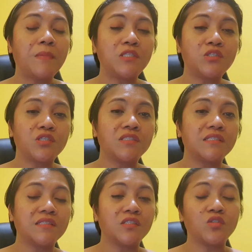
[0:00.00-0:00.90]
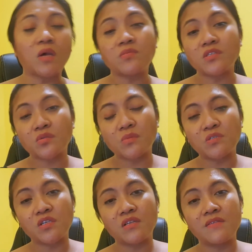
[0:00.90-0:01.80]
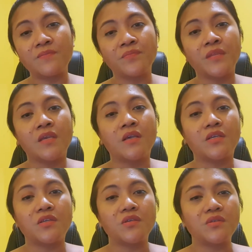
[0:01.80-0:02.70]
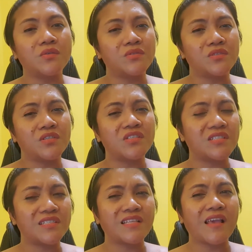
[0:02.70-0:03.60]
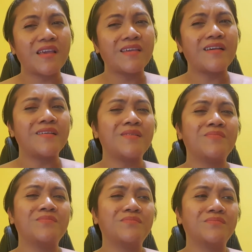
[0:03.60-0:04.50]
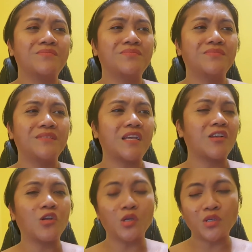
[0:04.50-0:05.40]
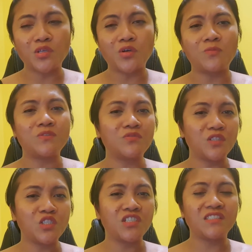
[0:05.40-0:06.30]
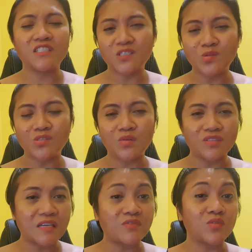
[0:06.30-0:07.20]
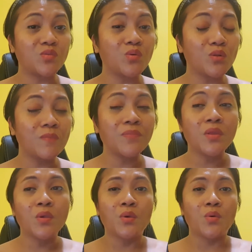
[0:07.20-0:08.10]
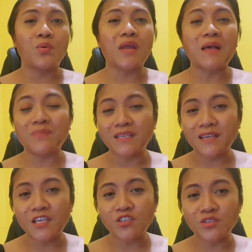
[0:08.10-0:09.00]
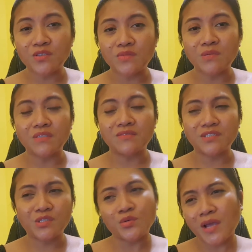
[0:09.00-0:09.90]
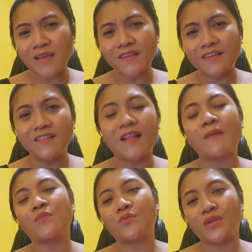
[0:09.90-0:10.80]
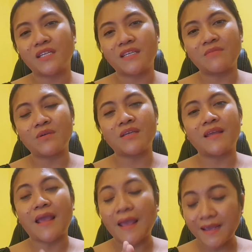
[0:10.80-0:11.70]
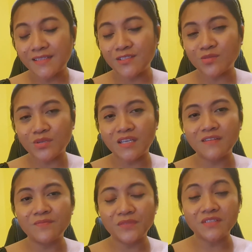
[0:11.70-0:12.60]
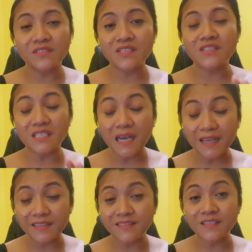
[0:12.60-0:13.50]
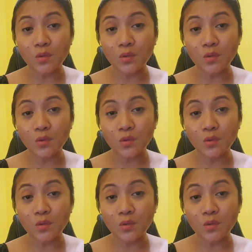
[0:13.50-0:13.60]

mentioned in the job description, you don't just say, I am like good or proficient in using whatever tool or application, but try elaborating by answering these guide